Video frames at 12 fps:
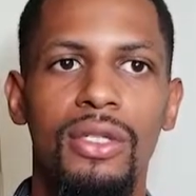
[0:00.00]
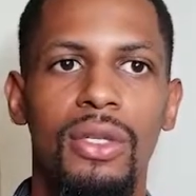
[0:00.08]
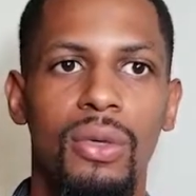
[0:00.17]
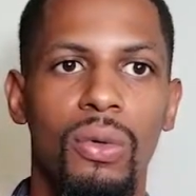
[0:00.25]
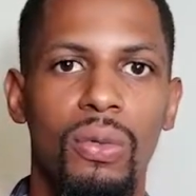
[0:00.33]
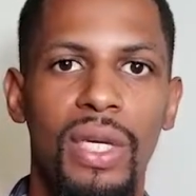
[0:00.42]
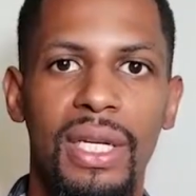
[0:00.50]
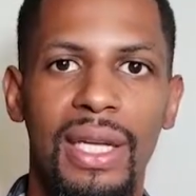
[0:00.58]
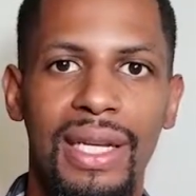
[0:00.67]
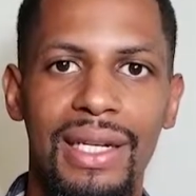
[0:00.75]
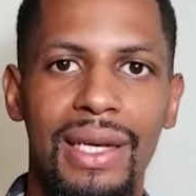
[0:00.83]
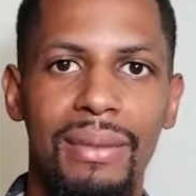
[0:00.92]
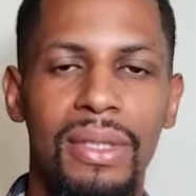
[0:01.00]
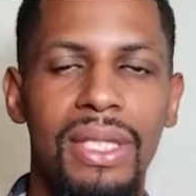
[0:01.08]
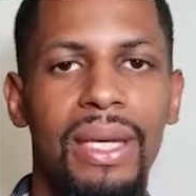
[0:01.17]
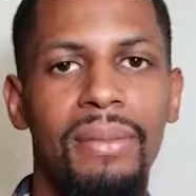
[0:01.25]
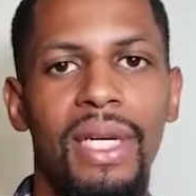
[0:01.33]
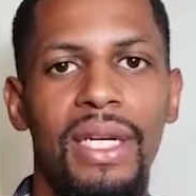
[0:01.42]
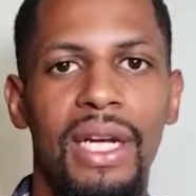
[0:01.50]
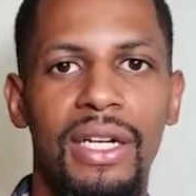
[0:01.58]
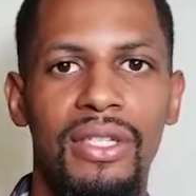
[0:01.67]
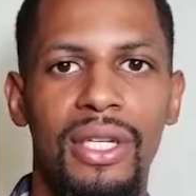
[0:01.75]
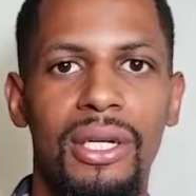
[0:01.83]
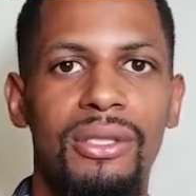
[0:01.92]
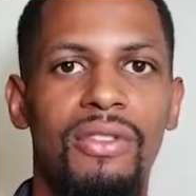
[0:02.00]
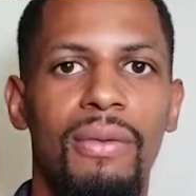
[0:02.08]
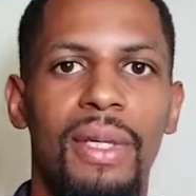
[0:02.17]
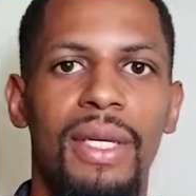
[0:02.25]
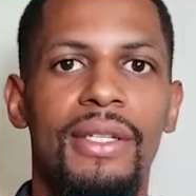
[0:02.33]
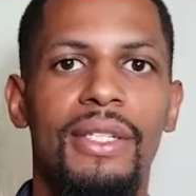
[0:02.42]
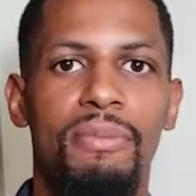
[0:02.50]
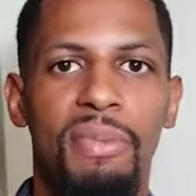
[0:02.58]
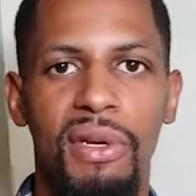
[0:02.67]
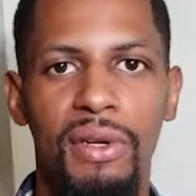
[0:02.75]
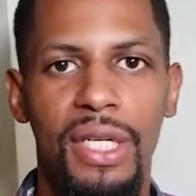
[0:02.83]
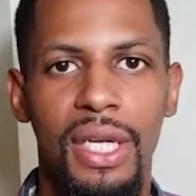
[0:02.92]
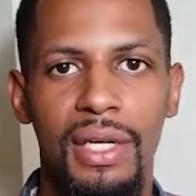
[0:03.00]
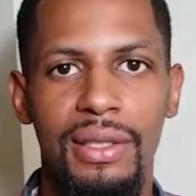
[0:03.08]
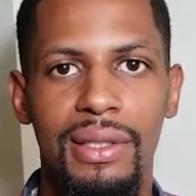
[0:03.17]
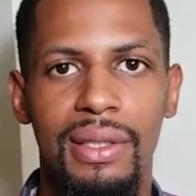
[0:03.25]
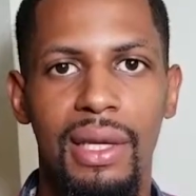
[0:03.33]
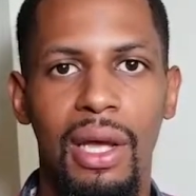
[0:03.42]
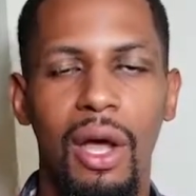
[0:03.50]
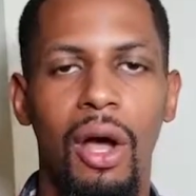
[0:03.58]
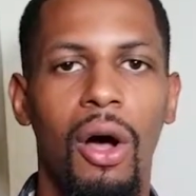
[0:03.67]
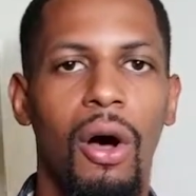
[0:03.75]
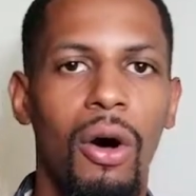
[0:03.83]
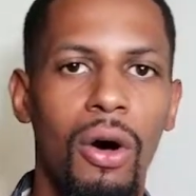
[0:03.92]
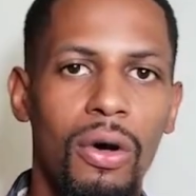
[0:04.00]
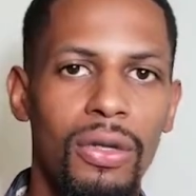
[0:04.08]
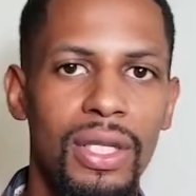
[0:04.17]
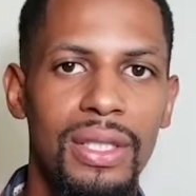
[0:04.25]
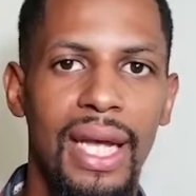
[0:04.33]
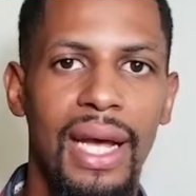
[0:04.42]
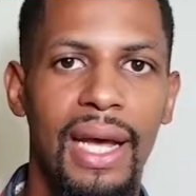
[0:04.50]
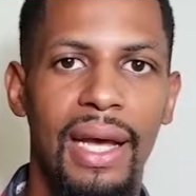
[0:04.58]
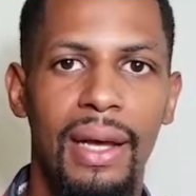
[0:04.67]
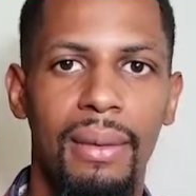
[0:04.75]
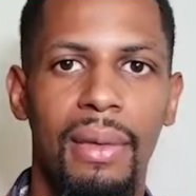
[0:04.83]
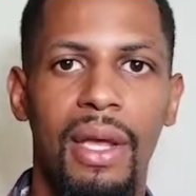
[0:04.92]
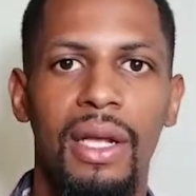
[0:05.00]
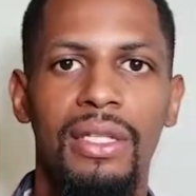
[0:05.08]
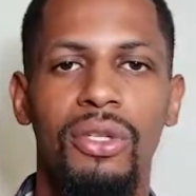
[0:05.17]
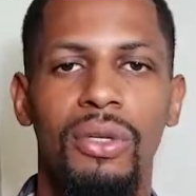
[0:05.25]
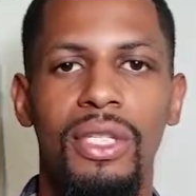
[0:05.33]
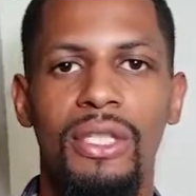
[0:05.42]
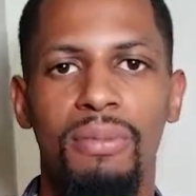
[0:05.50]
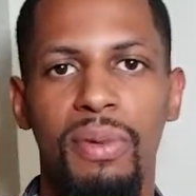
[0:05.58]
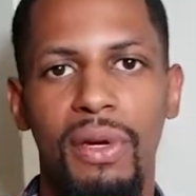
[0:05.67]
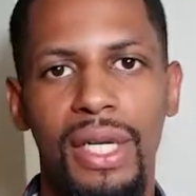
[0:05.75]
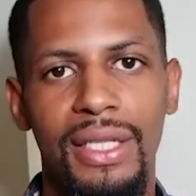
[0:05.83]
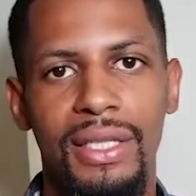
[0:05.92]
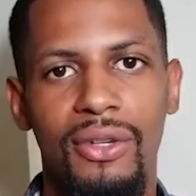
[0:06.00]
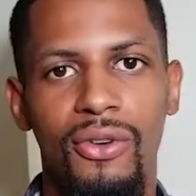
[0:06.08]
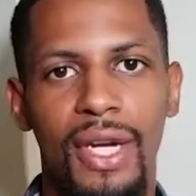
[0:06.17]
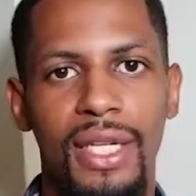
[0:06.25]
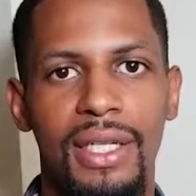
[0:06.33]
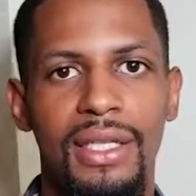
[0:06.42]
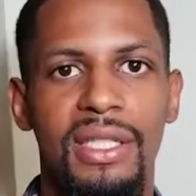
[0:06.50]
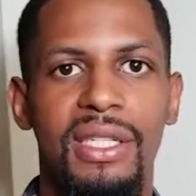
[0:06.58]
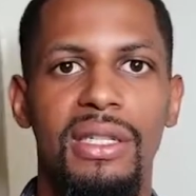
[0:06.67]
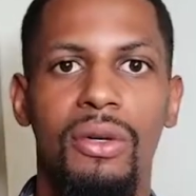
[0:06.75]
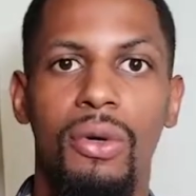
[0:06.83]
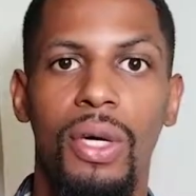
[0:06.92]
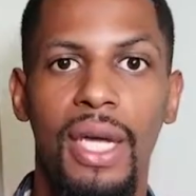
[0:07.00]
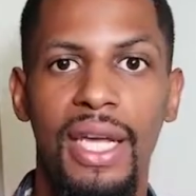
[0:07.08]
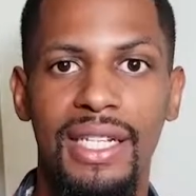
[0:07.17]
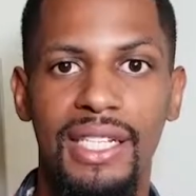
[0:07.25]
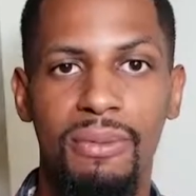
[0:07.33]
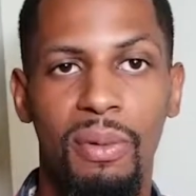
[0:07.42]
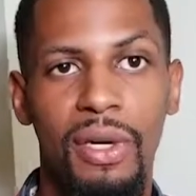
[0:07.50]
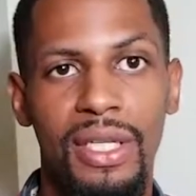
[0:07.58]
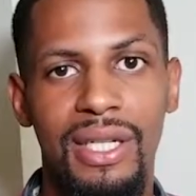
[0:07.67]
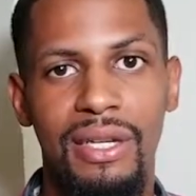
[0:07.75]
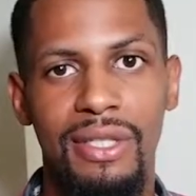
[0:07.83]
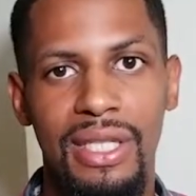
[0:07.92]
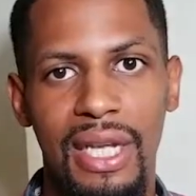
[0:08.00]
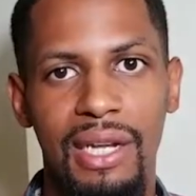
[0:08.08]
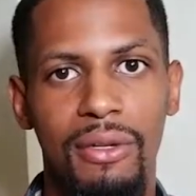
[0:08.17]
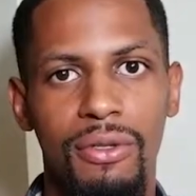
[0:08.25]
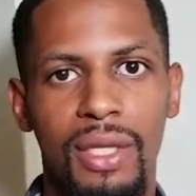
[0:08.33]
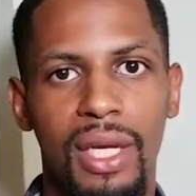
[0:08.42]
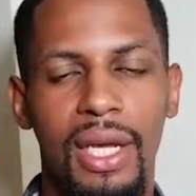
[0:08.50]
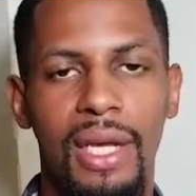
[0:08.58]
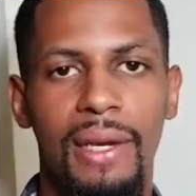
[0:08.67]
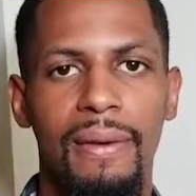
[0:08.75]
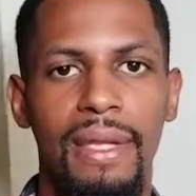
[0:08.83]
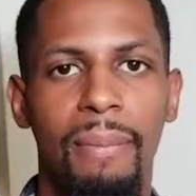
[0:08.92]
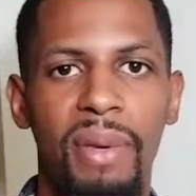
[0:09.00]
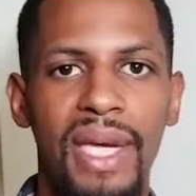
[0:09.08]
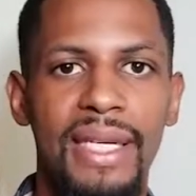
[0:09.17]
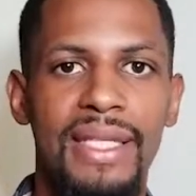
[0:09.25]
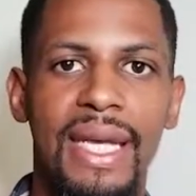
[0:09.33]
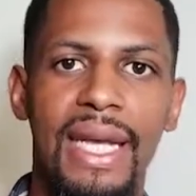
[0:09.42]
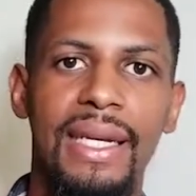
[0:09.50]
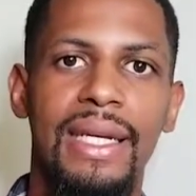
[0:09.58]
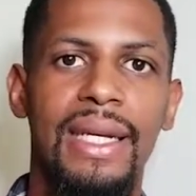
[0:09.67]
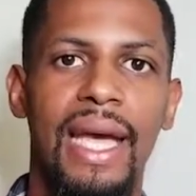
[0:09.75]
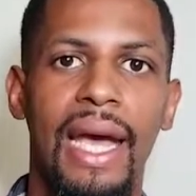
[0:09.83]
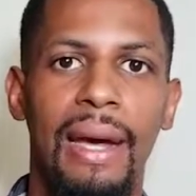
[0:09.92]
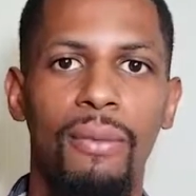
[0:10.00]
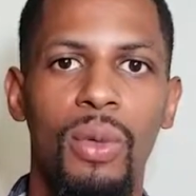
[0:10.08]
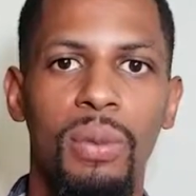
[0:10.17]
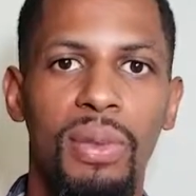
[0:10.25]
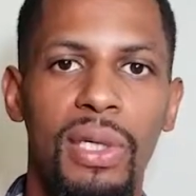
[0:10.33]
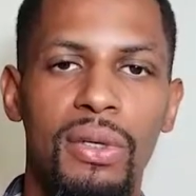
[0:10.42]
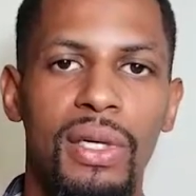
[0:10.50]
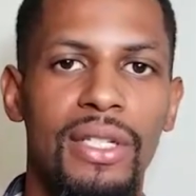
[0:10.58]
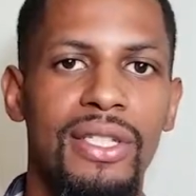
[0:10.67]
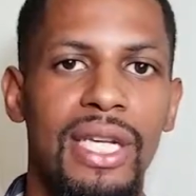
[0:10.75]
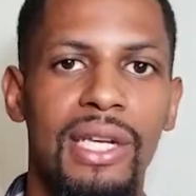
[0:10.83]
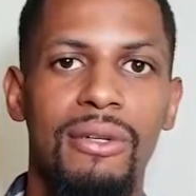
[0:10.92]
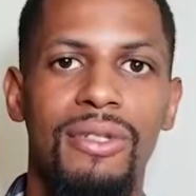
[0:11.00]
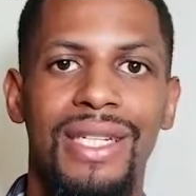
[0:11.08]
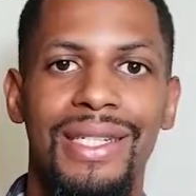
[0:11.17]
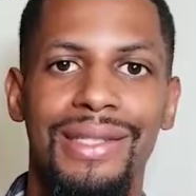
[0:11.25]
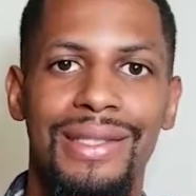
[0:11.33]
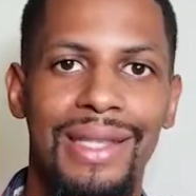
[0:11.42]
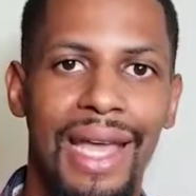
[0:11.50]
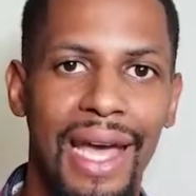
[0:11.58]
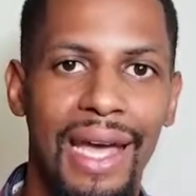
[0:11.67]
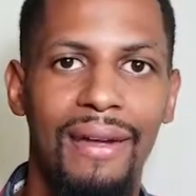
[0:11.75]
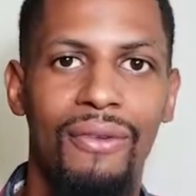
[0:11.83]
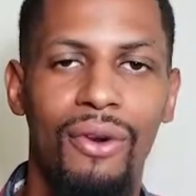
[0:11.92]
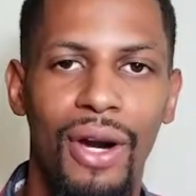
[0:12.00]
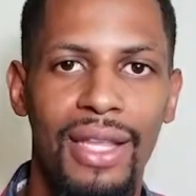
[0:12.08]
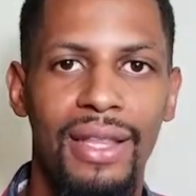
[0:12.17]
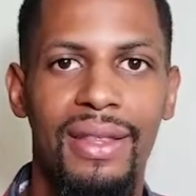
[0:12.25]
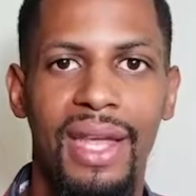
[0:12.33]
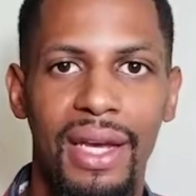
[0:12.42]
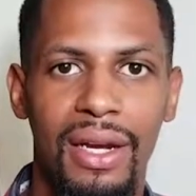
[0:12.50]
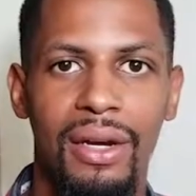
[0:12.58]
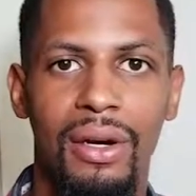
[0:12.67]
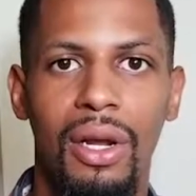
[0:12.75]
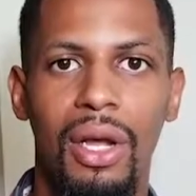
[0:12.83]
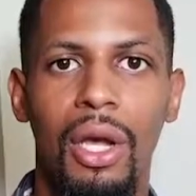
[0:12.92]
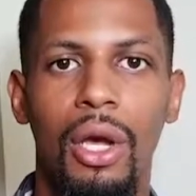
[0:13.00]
So we end up limiting ourselves from an experience all the time to experience greatness, to experience ourselves. And the biggest handicap we put on ourselves is that right there.